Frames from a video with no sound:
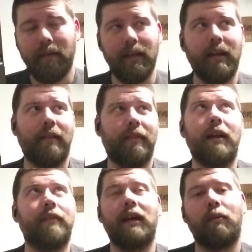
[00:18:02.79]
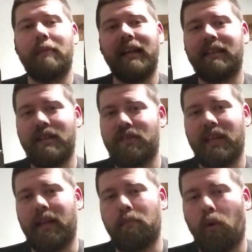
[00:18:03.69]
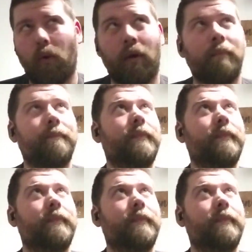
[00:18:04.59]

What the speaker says: They don't make these anymore.